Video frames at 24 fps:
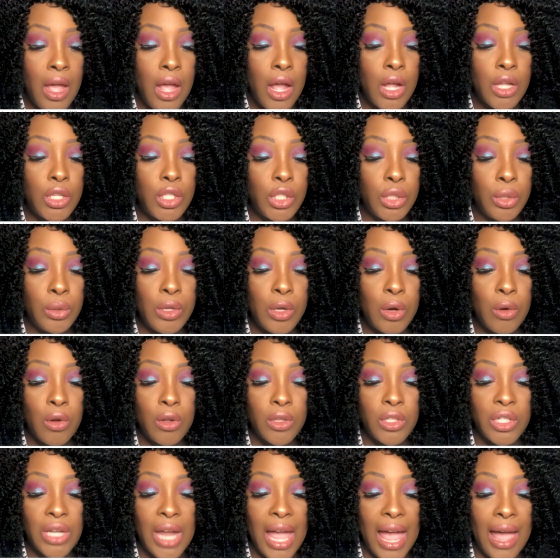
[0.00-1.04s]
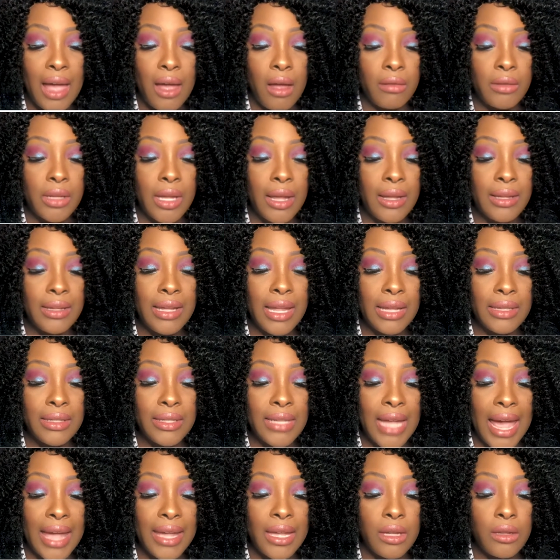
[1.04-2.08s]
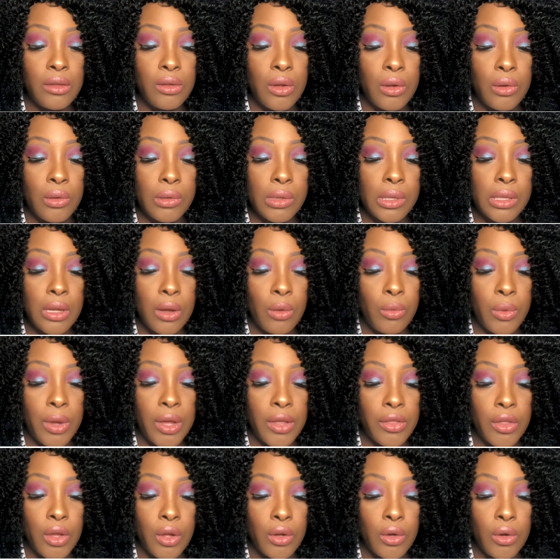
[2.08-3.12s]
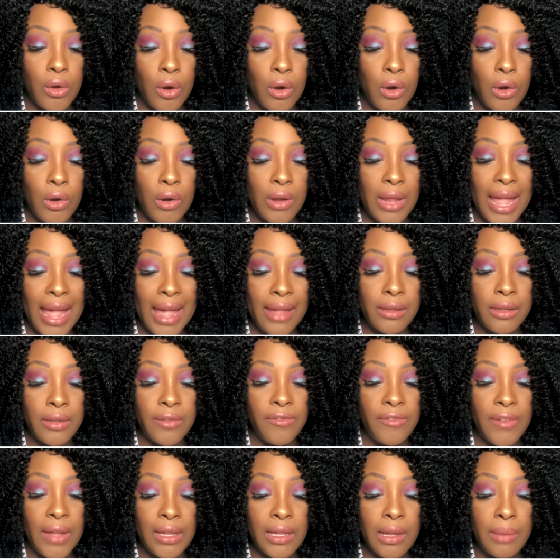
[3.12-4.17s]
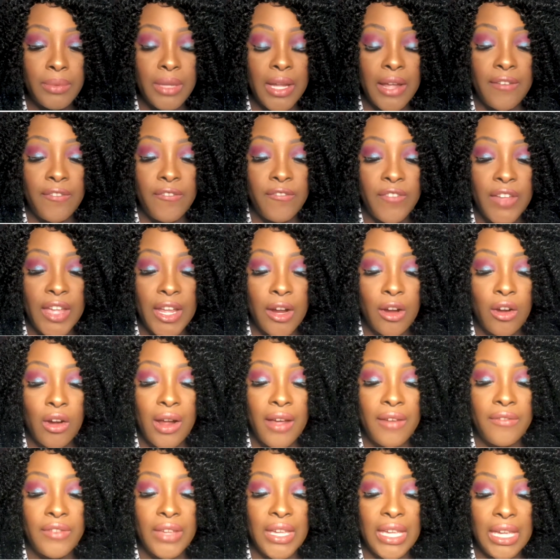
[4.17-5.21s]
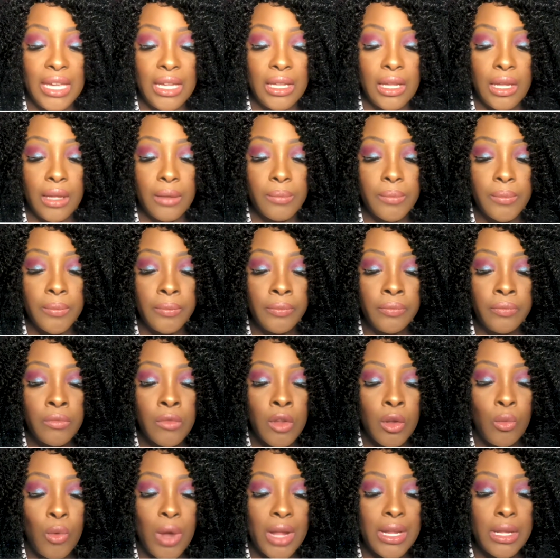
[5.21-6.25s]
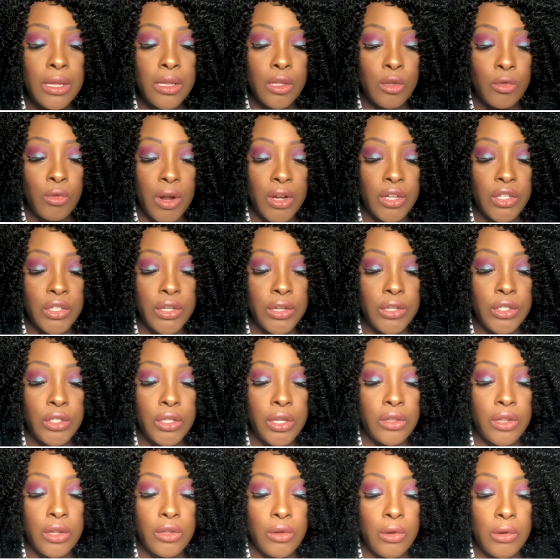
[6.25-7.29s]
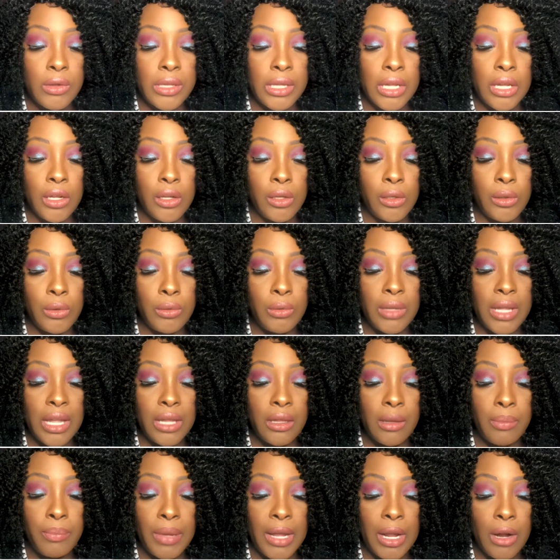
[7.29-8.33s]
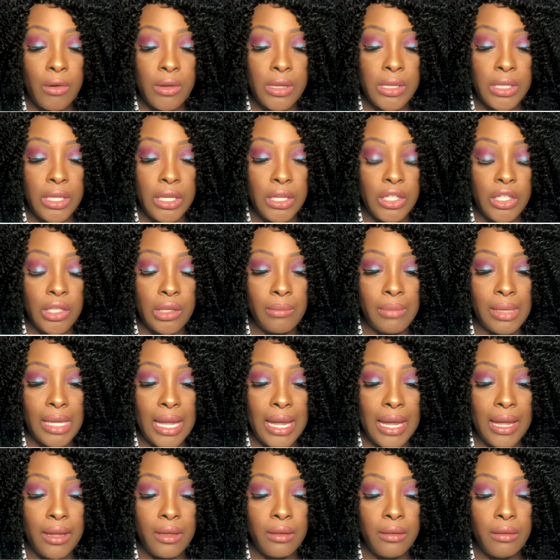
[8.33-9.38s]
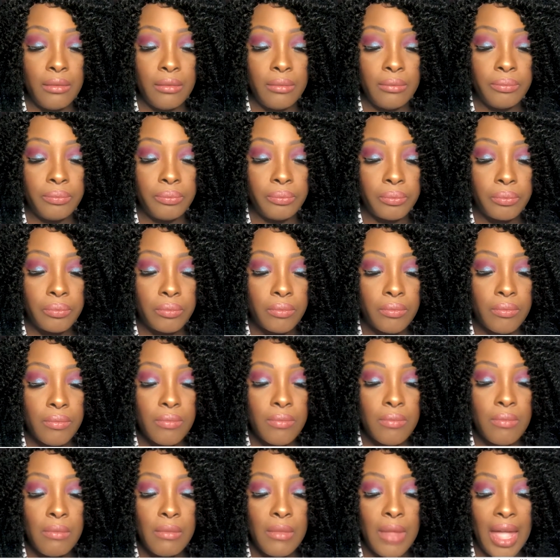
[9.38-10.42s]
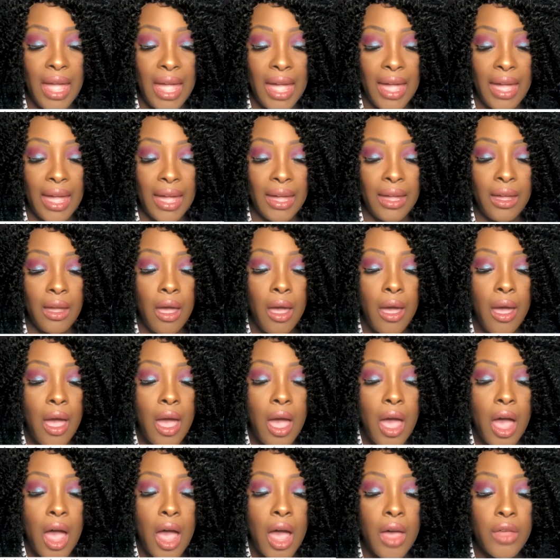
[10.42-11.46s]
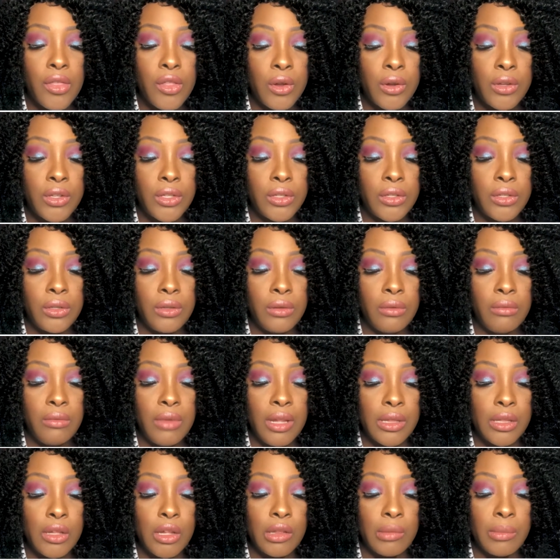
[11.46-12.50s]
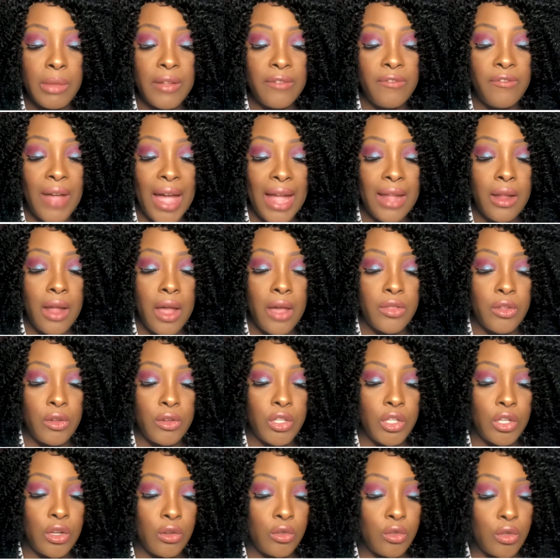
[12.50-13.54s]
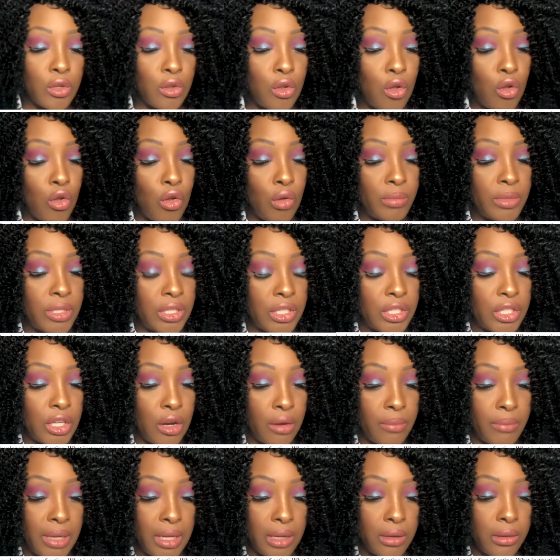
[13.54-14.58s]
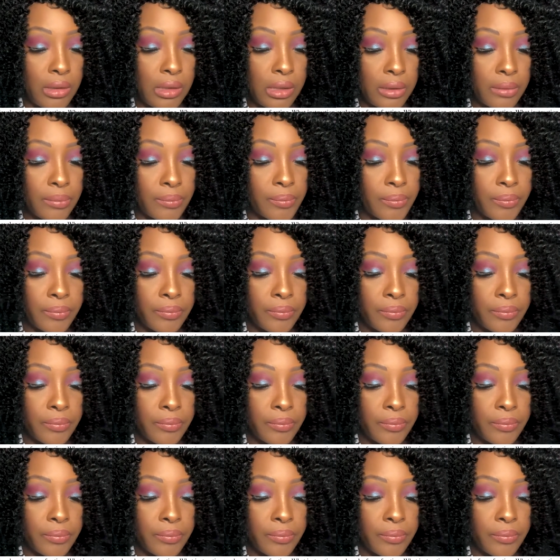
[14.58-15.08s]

A two-year-old child diagnosed with GERD has developed a fear of eating. What instruction should the nurse include in the parent's teaching plan? A, other, excuse me, invite other children home to share meals.